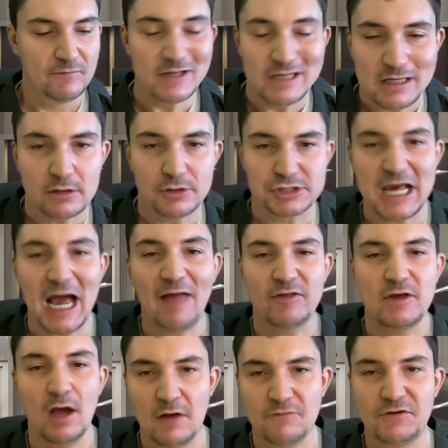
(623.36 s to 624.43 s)
The Eagles
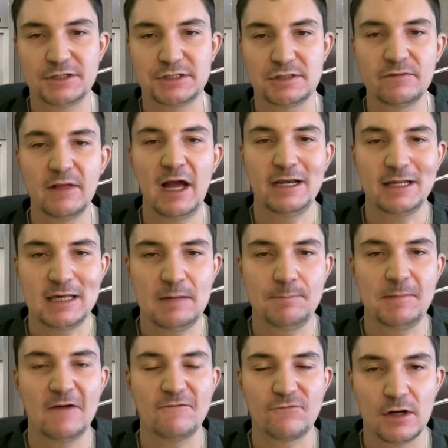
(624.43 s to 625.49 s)
got the offensive line to
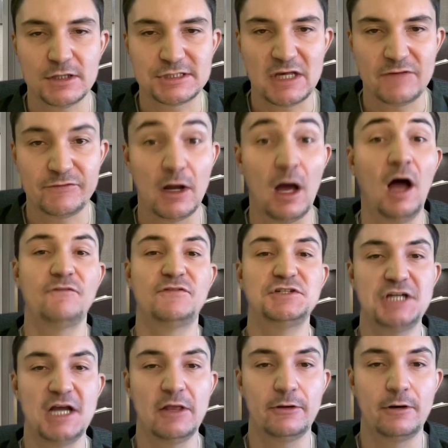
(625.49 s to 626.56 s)
keep that front seven off
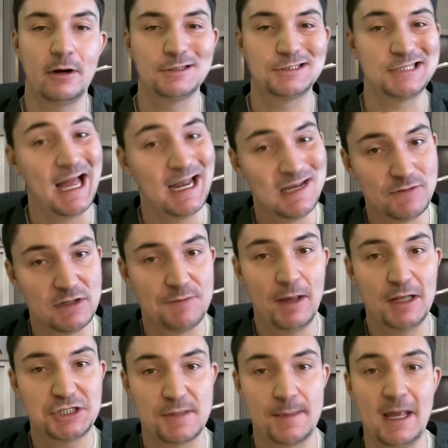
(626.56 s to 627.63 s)
of Jalen Hurts, not even to
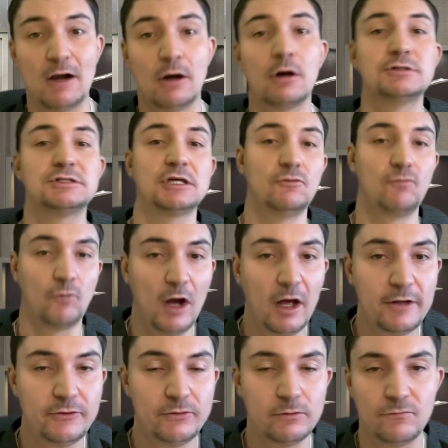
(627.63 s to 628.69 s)
mention that Hurts can
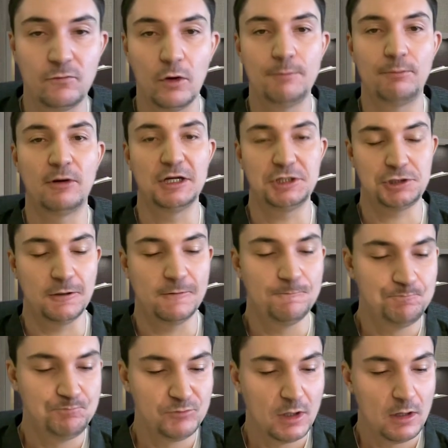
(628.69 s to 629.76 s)
run to avoid
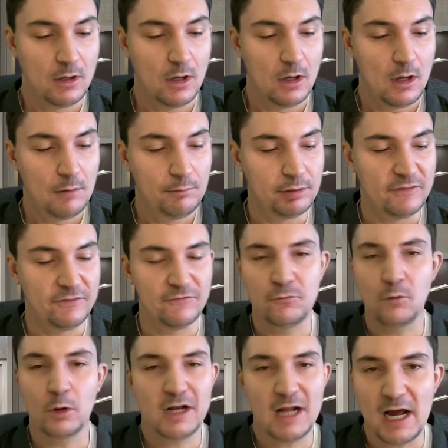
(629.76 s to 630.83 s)
pressure. But the
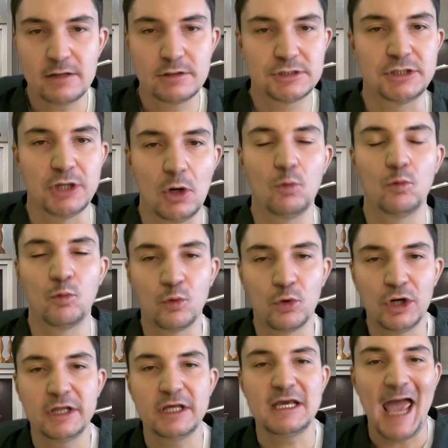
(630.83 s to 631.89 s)
49ers don't
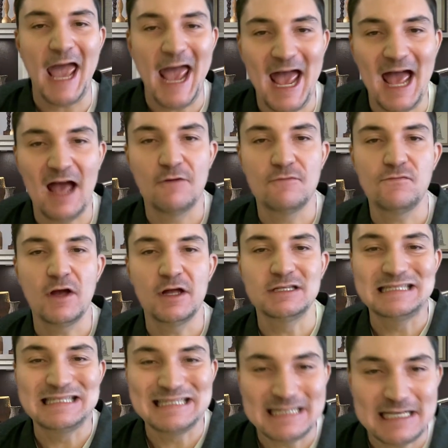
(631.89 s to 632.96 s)
really have a
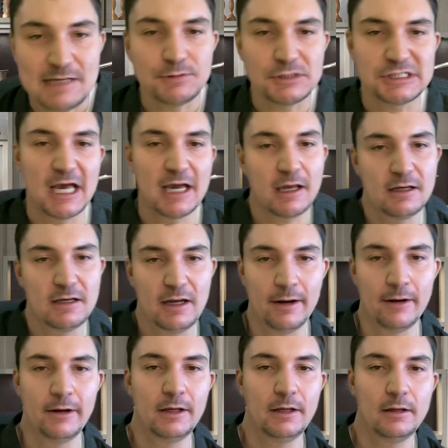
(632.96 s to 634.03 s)
deep
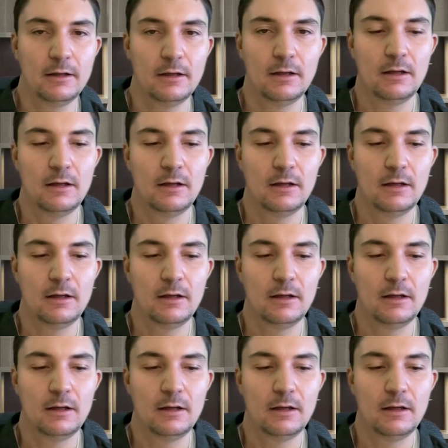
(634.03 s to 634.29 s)
secondary